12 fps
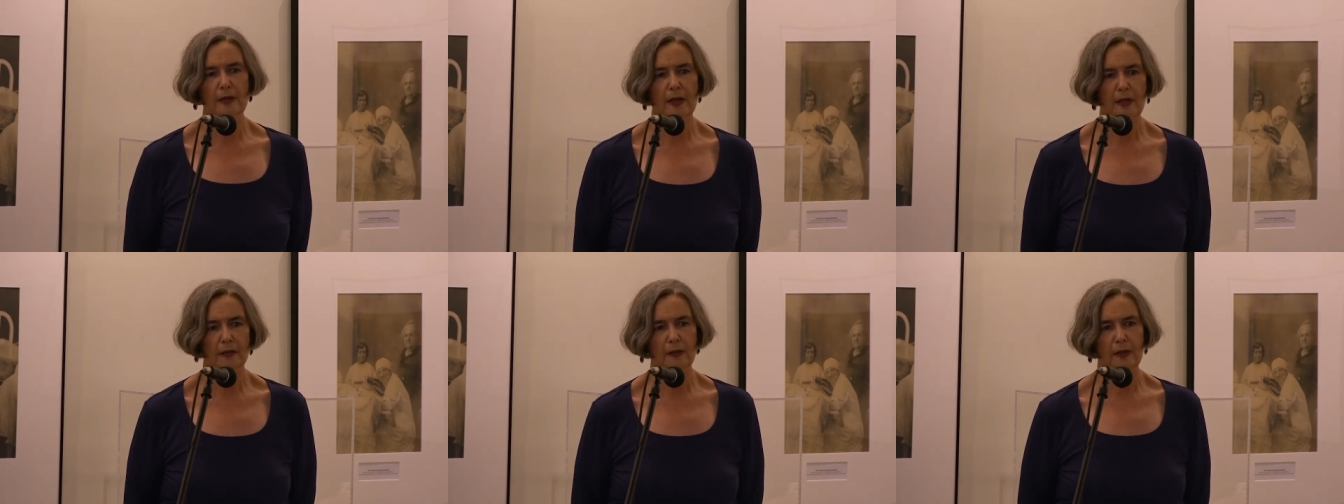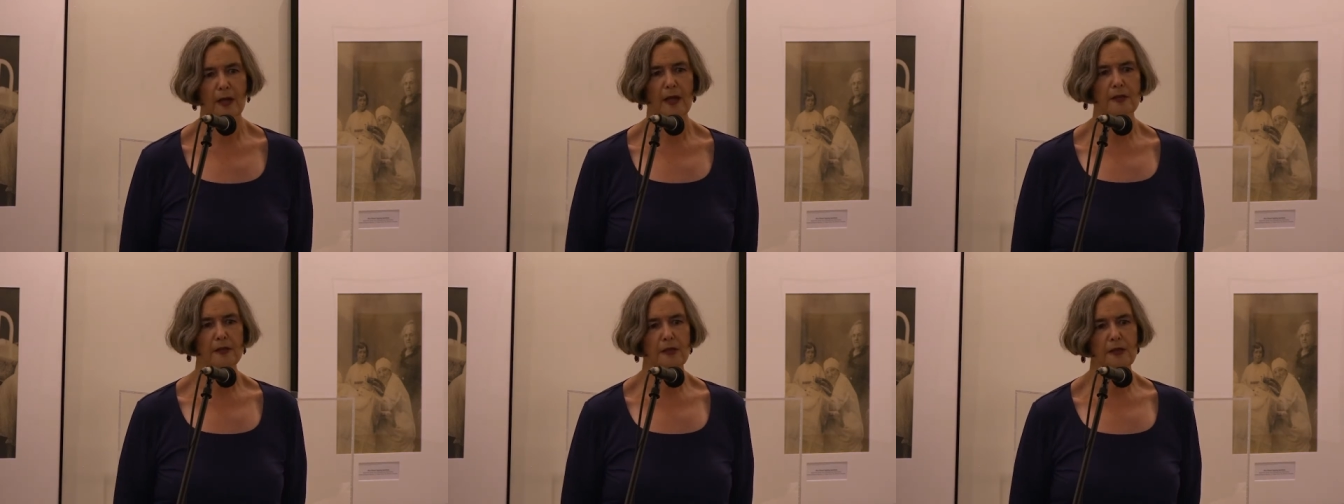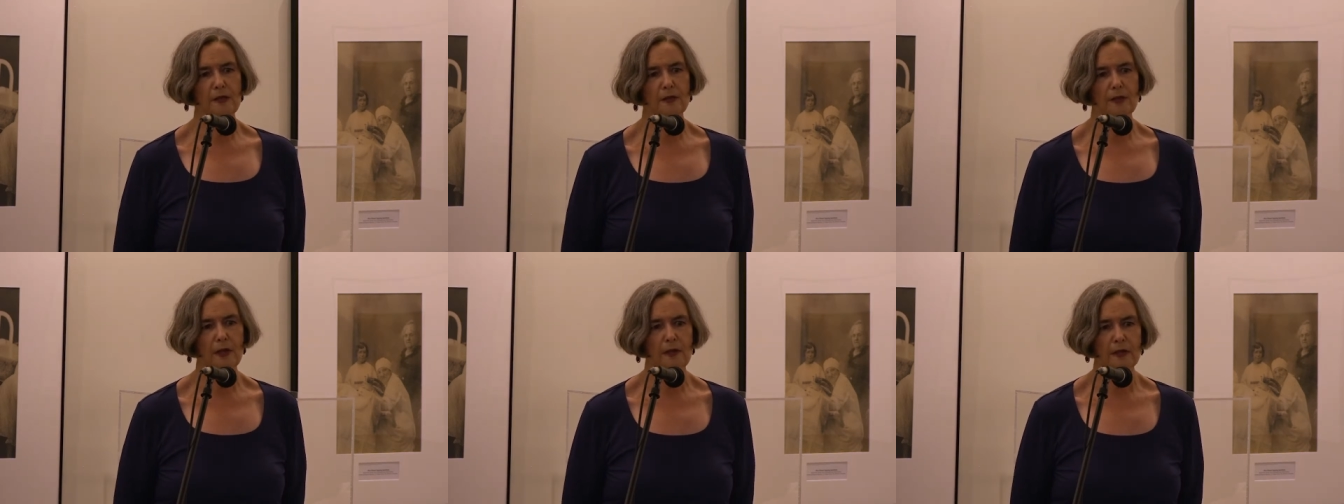hit the
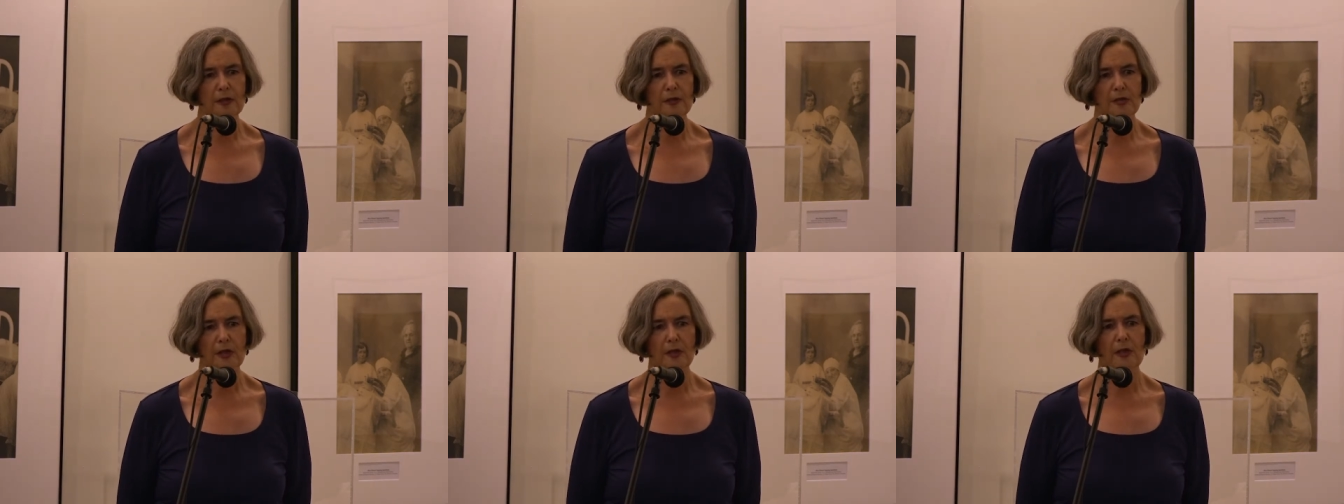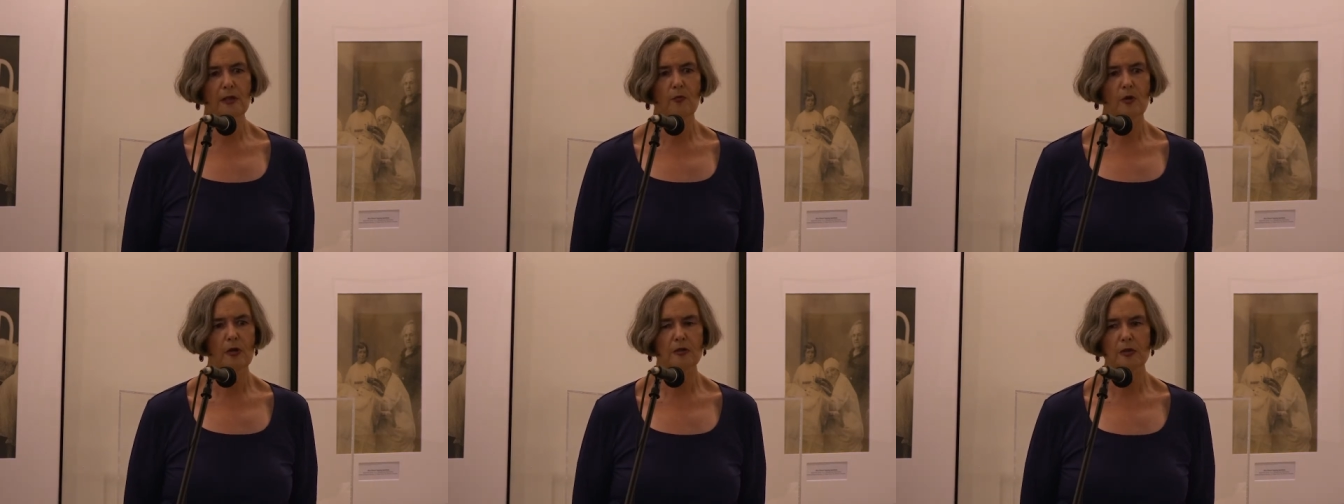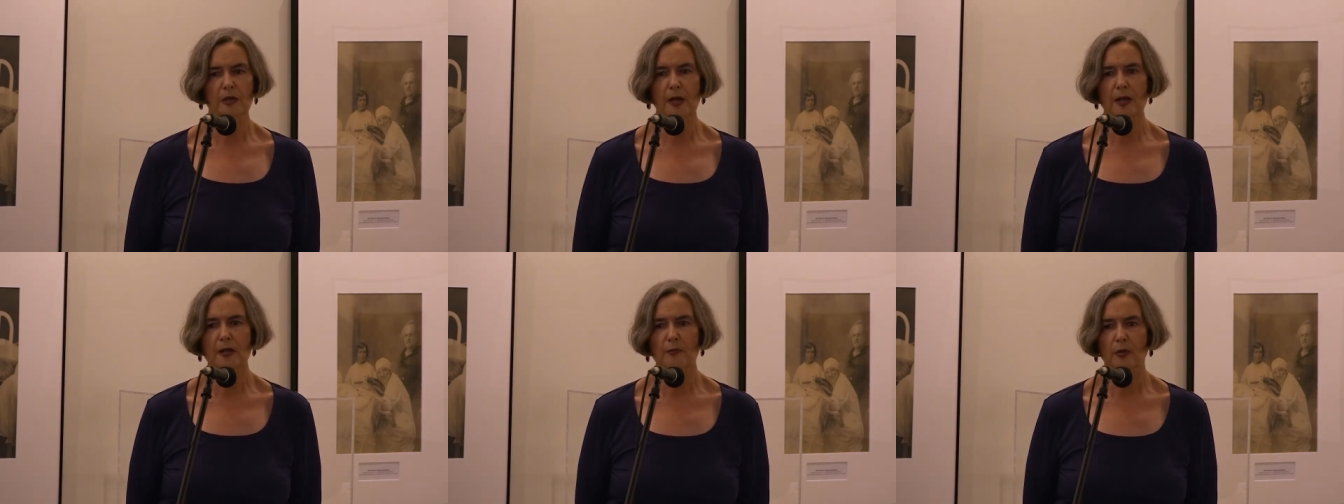1930s, and he wasn't
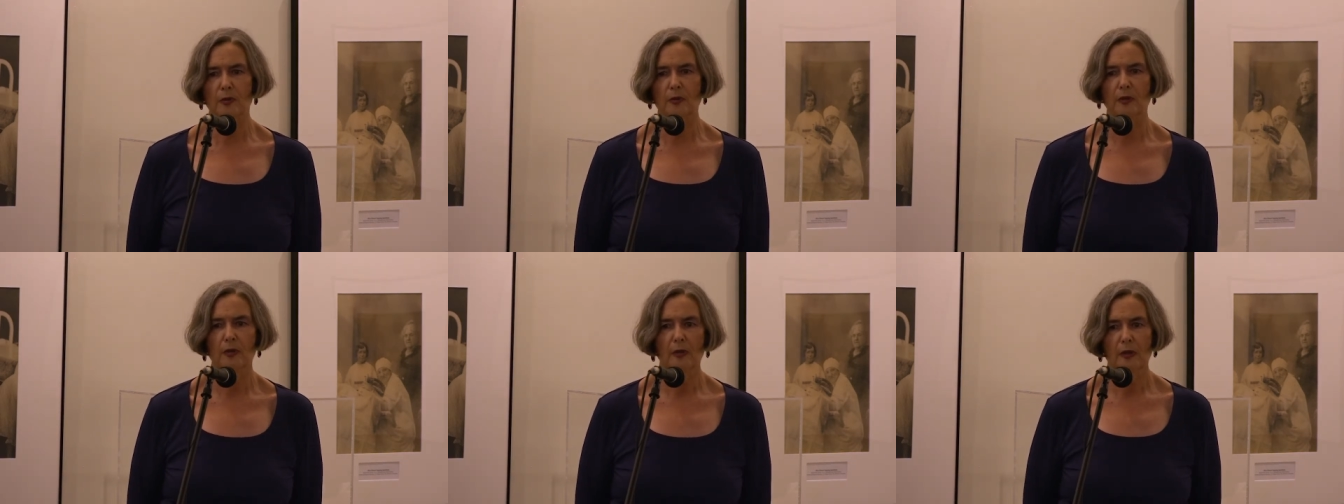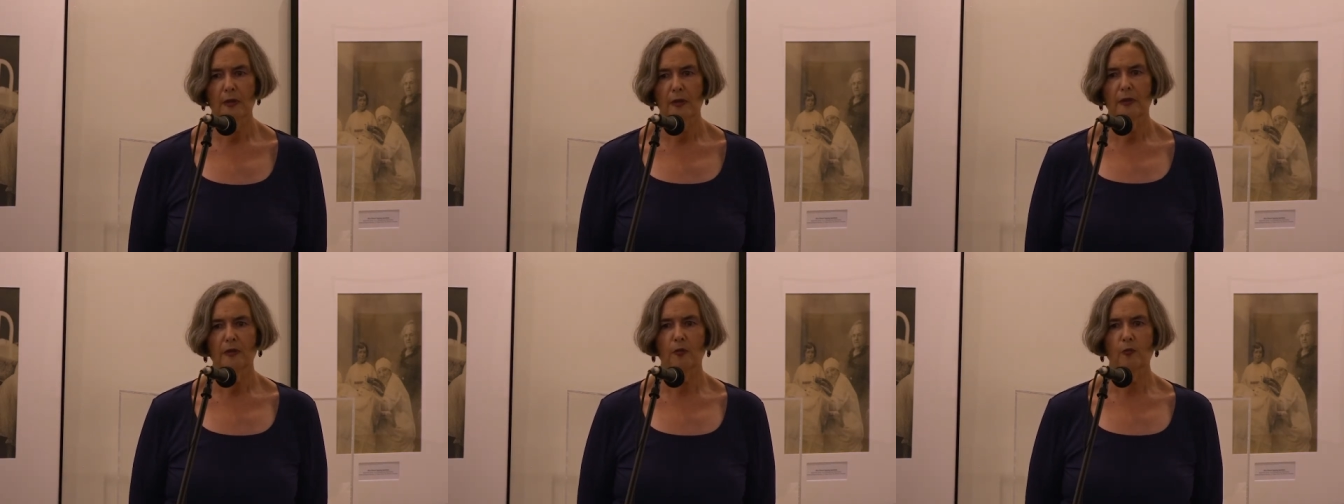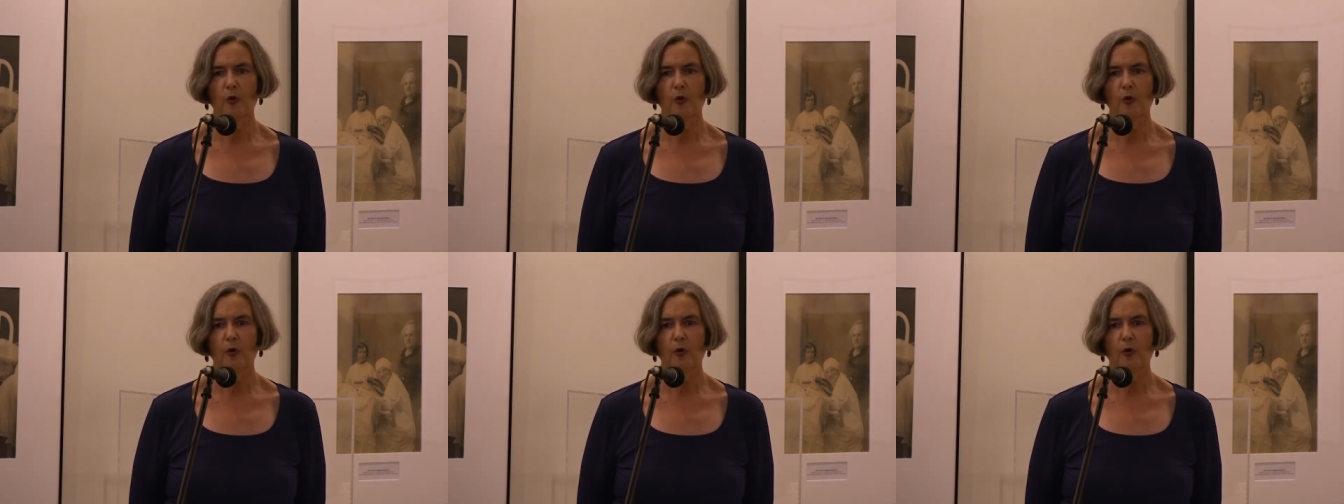able to